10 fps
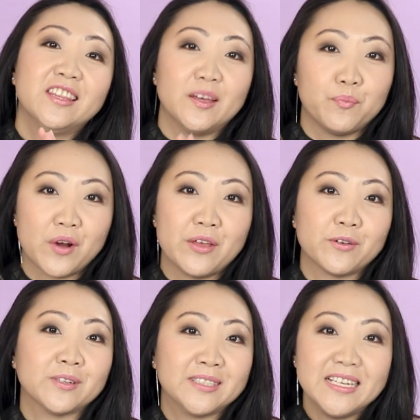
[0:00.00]
the
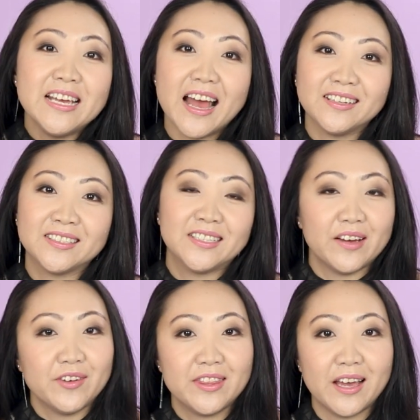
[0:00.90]
Brother
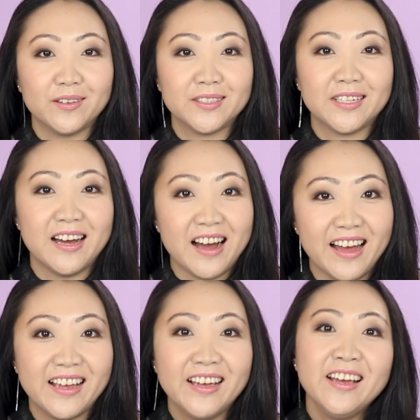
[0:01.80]

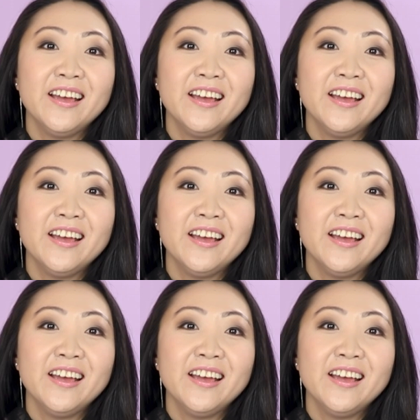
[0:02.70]
CS7000i.